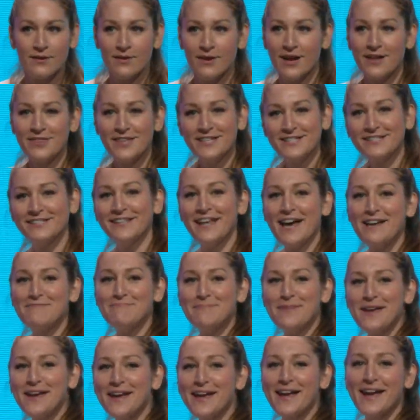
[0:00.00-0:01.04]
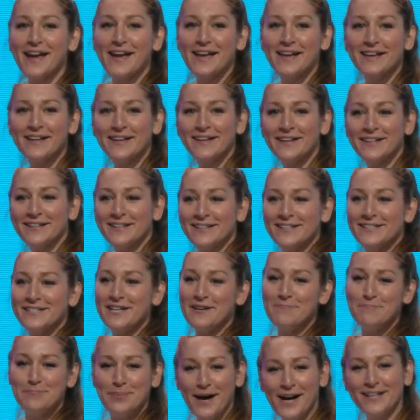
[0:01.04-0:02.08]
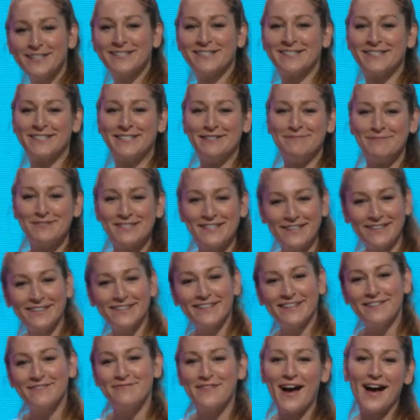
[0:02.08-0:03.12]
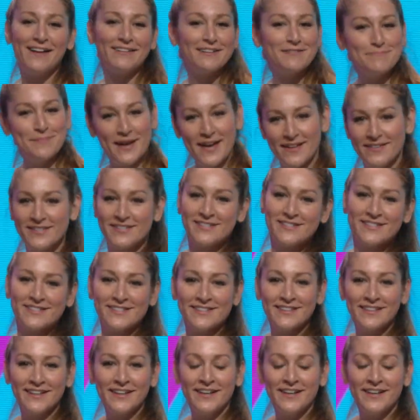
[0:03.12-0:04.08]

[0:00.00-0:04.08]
And this led me to bust some Silicon Valley myths,